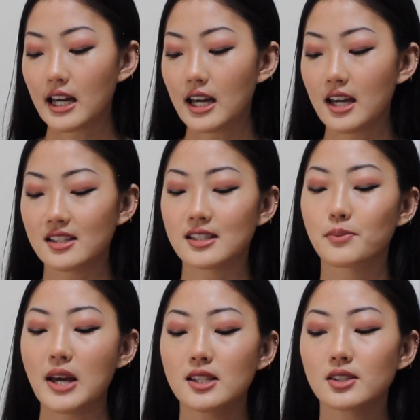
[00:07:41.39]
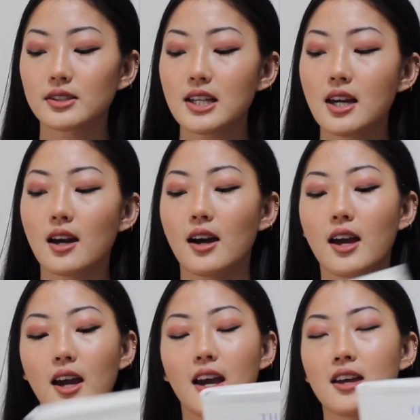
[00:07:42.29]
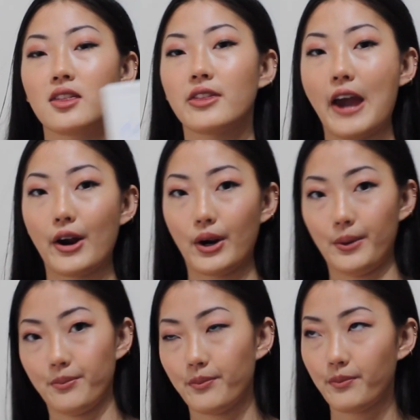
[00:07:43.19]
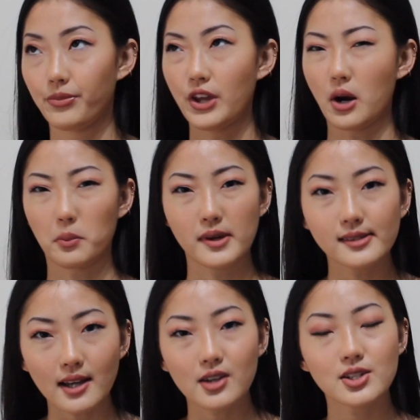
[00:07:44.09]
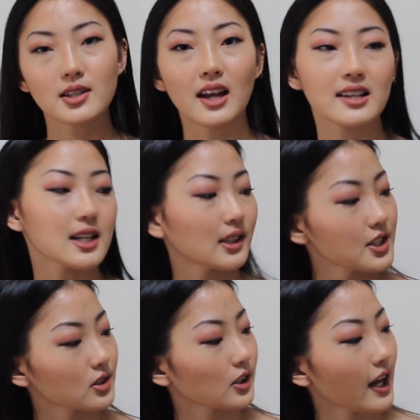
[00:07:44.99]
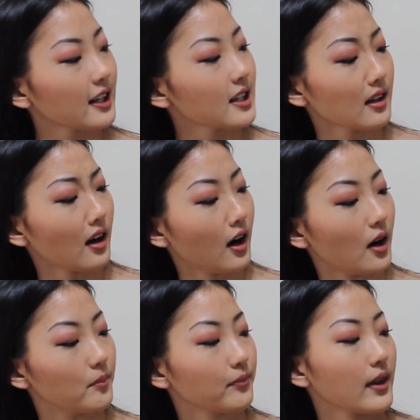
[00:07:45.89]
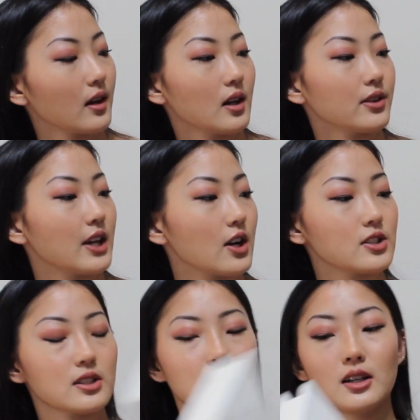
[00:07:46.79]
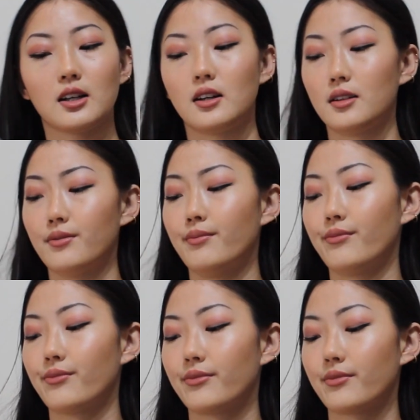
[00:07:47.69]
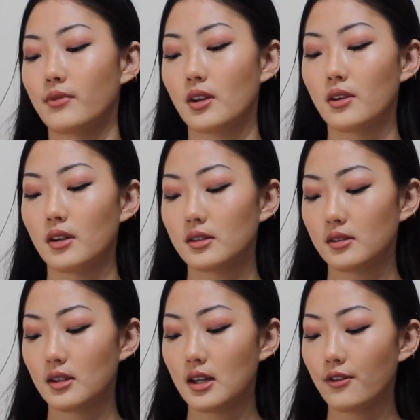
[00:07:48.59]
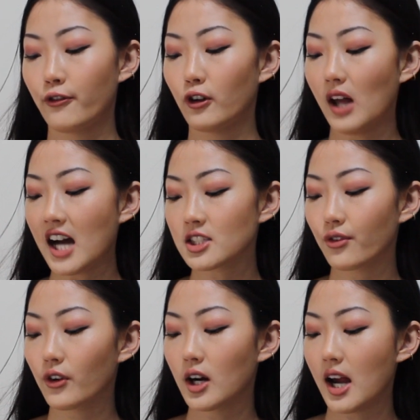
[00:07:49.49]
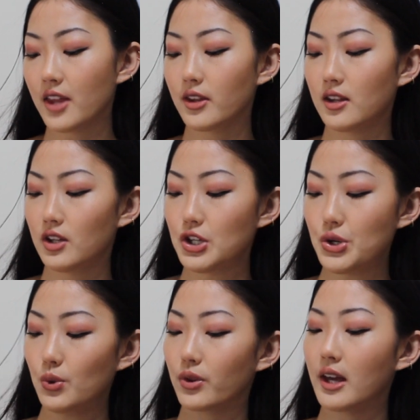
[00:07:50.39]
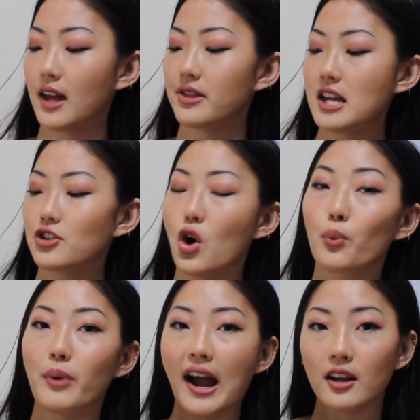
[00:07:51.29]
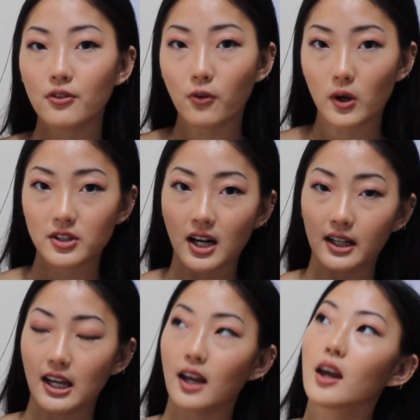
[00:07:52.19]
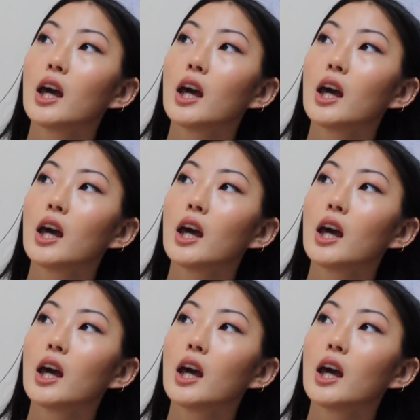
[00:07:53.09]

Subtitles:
it's basically a therapy session, as I like to look at it. There's the philosopher and then the youth, and they go back and forth talking.